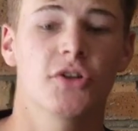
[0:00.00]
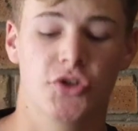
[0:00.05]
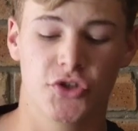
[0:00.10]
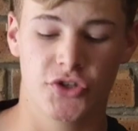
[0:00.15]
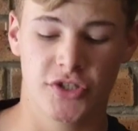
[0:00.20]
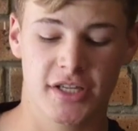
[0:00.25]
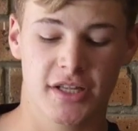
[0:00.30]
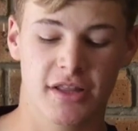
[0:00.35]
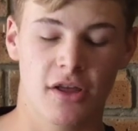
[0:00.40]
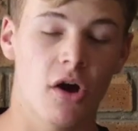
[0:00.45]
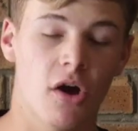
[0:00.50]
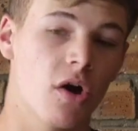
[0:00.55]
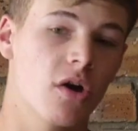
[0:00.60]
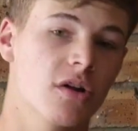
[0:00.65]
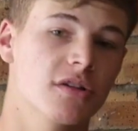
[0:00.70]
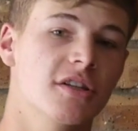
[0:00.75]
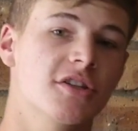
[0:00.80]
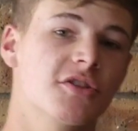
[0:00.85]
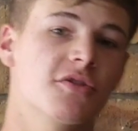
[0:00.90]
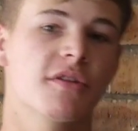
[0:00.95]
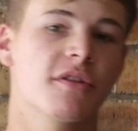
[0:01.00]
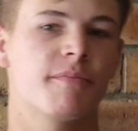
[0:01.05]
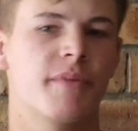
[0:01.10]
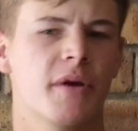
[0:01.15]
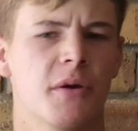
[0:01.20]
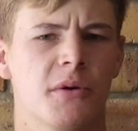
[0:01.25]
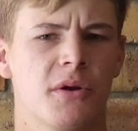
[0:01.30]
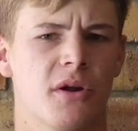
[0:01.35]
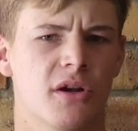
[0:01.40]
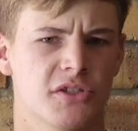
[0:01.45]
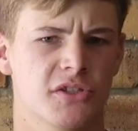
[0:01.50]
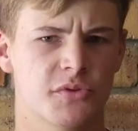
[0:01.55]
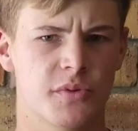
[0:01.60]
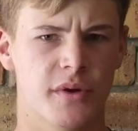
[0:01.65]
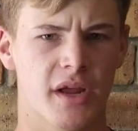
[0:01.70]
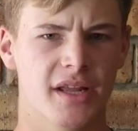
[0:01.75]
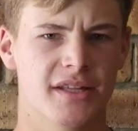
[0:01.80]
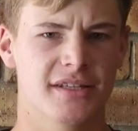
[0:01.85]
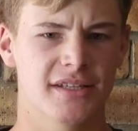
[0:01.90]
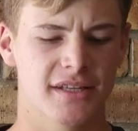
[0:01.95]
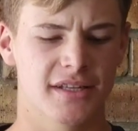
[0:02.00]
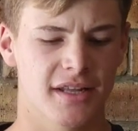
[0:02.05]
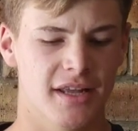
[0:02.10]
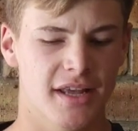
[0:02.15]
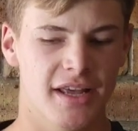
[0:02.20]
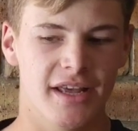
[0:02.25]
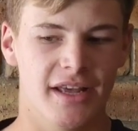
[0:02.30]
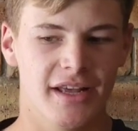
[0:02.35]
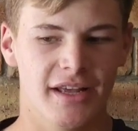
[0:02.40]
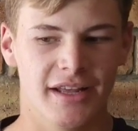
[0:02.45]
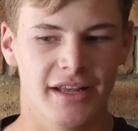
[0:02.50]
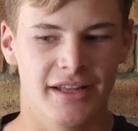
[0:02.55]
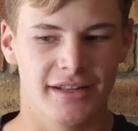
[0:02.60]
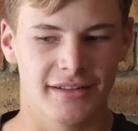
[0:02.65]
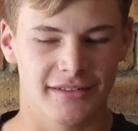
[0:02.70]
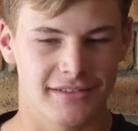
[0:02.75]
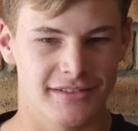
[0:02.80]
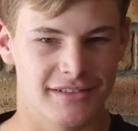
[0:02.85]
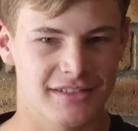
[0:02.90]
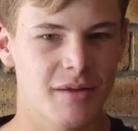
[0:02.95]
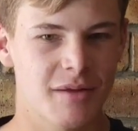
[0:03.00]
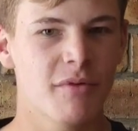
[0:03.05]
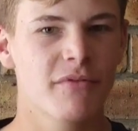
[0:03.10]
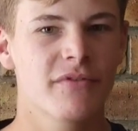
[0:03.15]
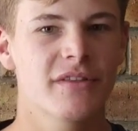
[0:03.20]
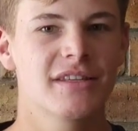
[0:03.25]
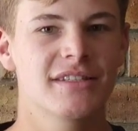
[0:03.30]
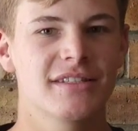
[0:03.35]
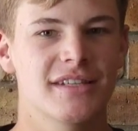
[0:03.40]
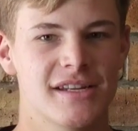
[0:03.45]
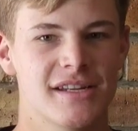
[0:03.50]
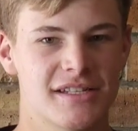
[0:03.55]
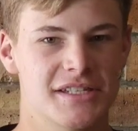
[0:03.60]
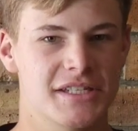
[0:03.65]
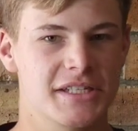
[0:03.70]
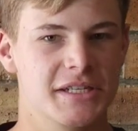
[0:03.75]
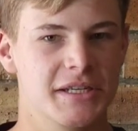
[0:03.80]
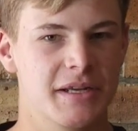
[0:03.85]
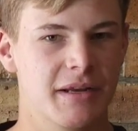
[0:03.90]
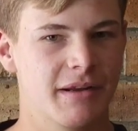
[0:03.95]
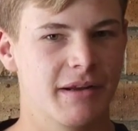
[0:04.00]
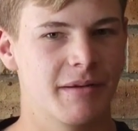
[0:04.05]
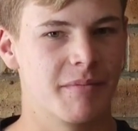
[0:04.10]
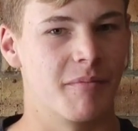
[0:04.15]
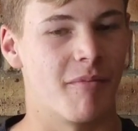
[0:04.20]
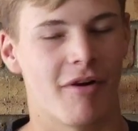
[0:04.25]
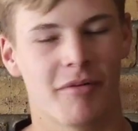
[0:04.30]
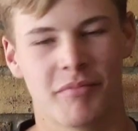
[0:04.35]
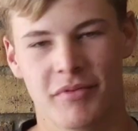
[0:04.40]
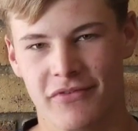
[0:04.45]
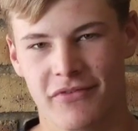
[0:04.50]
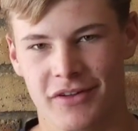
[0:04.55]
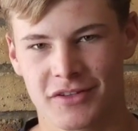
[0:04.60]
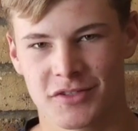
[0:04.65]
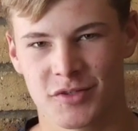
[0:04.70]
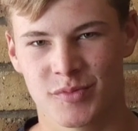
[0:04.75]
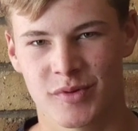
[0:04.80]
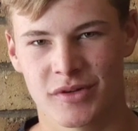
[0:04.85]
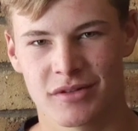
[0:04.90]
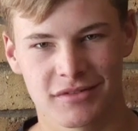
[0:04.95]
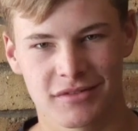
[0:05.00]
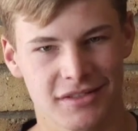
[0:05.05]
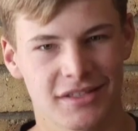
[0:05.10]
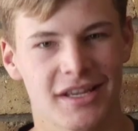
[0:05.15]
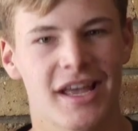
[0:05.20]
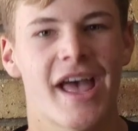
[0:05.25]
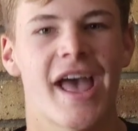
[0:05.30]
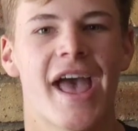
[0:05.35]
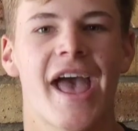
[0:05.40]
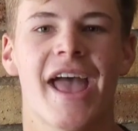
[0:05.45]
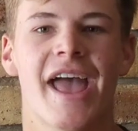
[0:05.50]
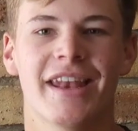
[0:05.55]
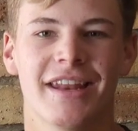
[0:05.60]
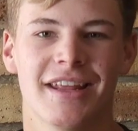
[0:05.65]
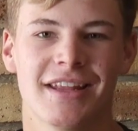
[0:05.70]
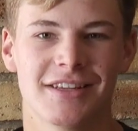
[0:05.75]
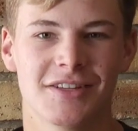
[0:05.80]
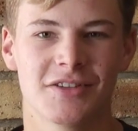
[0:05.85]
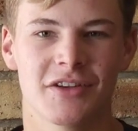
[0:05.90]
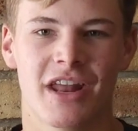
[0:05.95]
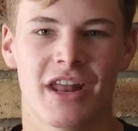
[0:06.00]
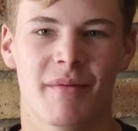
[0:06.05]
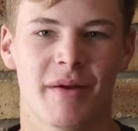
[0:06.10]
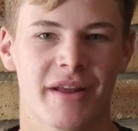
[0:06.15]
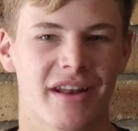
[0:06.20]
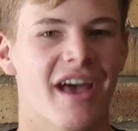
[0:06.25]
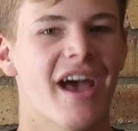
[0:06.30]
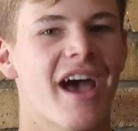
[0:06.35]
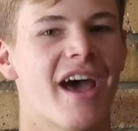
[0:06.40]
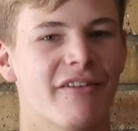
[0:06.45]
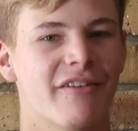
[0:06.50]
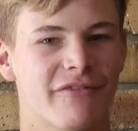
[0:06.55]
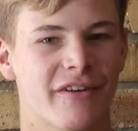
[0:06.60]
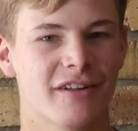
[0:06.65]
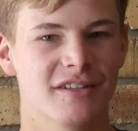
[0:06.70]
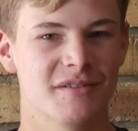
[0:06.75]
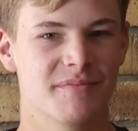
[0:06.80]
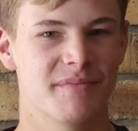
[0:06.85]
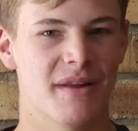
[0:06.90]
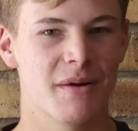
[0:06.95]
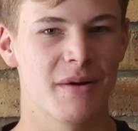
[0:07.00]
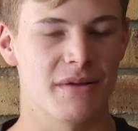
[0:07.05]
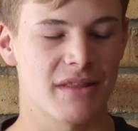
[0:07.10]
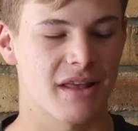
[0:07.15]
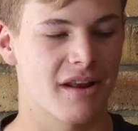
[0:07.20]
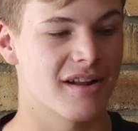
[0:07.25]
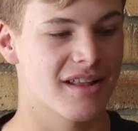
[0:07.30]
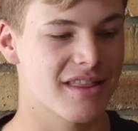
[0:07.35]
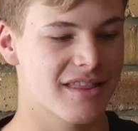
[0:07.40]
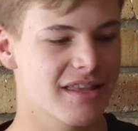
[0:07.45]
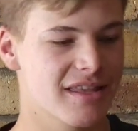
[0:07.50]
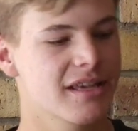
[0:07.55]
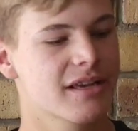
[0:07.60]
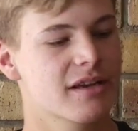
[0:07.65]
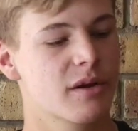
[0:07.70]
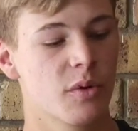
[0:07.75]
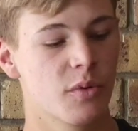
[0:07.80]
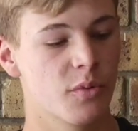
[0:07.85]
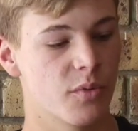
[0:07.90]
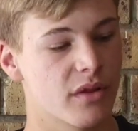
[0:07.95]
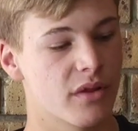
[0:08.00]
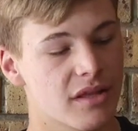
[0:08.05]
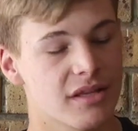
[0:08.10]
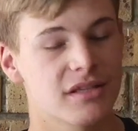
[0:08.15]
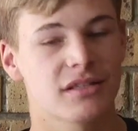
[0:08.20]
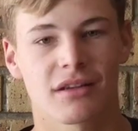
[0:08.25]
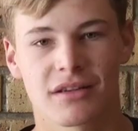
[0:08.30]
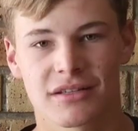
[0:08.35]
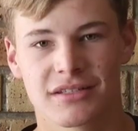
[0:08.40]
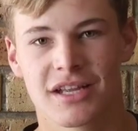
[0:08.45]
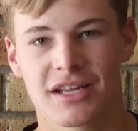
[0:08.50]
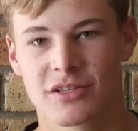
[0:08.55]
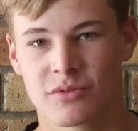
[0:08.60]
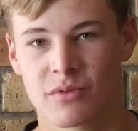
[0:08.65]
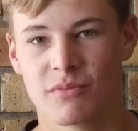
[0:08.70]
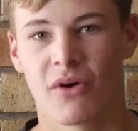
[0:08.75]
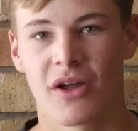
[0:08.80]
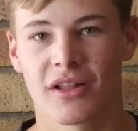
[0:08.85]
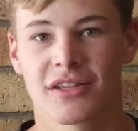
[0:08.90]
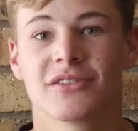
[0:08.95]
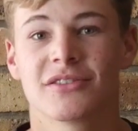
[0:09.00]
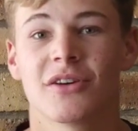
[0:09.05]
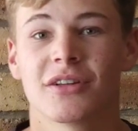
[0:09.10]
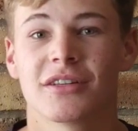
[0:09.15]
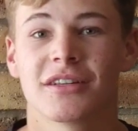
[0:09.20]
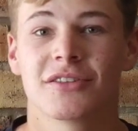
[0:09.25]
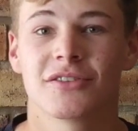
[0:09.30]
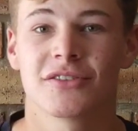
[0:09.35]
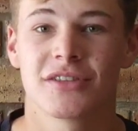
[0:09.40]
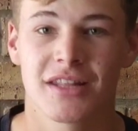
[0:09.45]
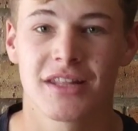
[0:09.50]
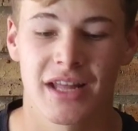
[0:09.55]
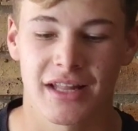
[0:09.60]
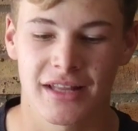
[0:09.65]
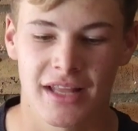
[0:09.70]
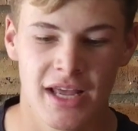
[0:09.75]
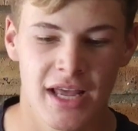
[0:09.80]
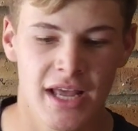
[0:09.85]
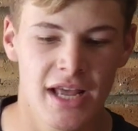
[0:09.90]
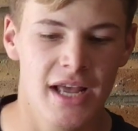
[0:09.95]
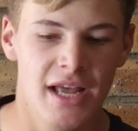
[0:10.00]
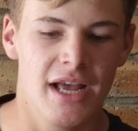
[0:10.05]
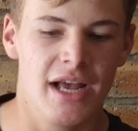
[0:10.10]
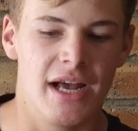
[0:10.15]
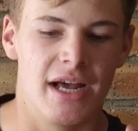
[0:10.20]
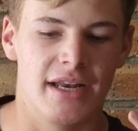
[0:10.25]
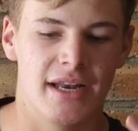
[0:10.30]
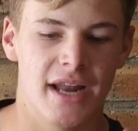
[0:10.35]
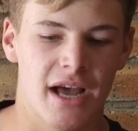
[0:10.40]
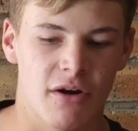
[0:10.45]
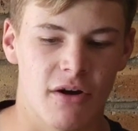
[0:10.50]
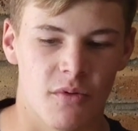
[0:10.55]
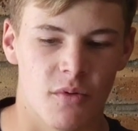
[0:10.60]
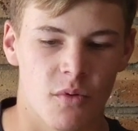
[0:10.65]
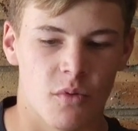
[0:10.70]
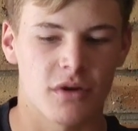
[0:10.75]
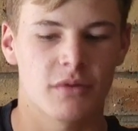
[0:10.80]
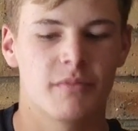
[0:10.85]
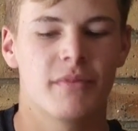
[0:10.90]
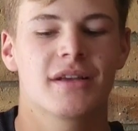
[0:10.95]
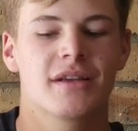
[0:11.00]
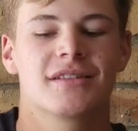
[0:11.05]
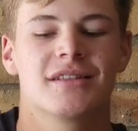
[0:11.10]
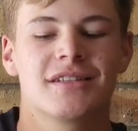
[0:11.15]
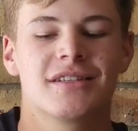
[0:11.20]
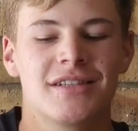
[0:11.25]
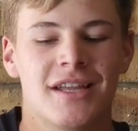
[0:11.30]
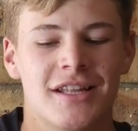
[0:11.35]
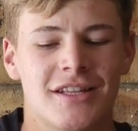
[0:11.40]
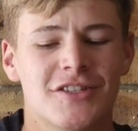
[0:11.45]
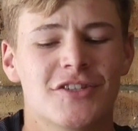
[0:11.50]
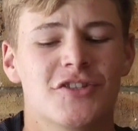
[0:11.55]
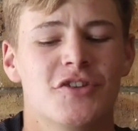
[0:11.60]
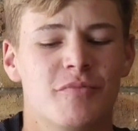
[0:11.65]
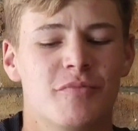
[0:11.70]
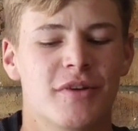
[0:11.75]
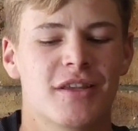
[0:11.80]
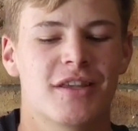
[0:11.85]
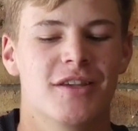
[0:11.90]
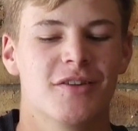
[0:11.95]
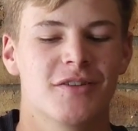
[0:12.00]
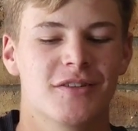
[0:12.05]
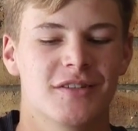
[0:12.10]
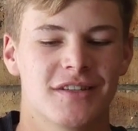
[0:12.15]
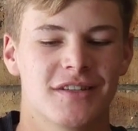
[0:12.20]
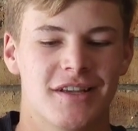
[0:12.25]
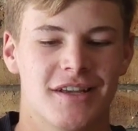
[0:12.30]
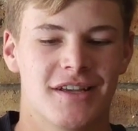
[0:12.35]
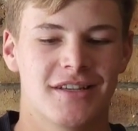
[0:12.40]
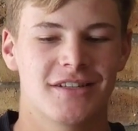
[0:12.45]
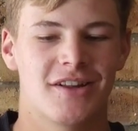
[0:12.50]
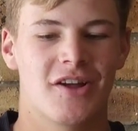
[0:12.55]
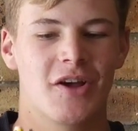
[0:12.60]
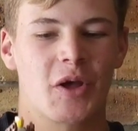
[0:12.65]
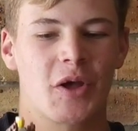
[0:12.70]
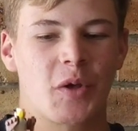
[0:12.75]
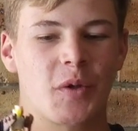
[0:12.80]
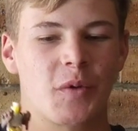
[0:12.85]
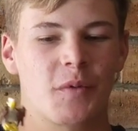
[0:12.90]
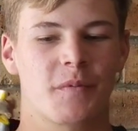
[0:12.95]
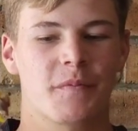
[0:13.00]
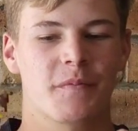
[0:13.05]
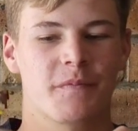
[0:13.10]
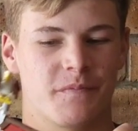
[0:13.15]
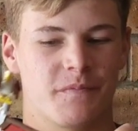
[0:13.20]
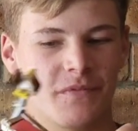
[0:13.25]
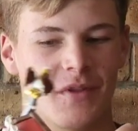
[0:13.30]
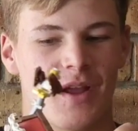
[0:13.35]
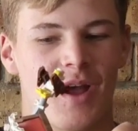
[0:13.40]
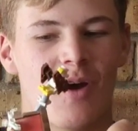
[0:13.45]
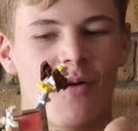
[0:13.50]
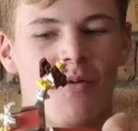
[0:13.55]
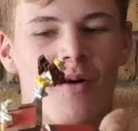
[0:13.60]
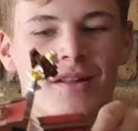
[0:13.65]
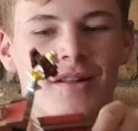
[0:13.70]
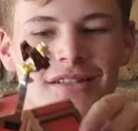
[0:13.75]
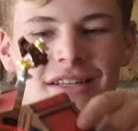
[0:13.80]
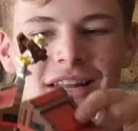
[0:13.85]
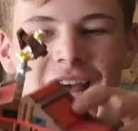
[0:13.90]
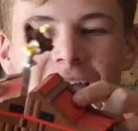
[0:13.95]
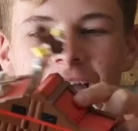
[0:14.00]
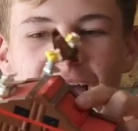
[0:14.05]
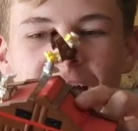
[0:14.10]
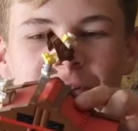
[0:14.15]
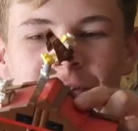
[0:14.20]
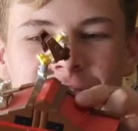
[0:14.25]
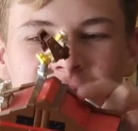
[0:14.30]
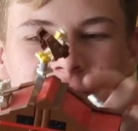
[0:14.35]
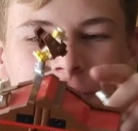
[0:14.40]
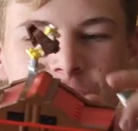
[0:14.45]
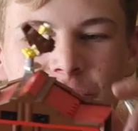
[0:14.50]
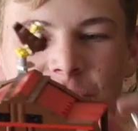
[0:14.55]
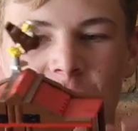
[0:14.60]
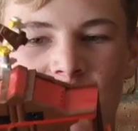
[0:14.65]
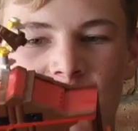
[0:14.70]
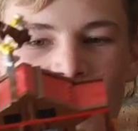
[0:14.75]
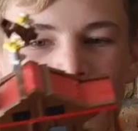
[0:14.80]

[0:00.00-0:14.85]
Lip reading: see the answer to the paradox created. Some of these sets might be fun to build and easy to animate and fun to play with, and I think with these size sets we might starting to see that. Now, what makes this set super cute is, like, I wanted a house for stop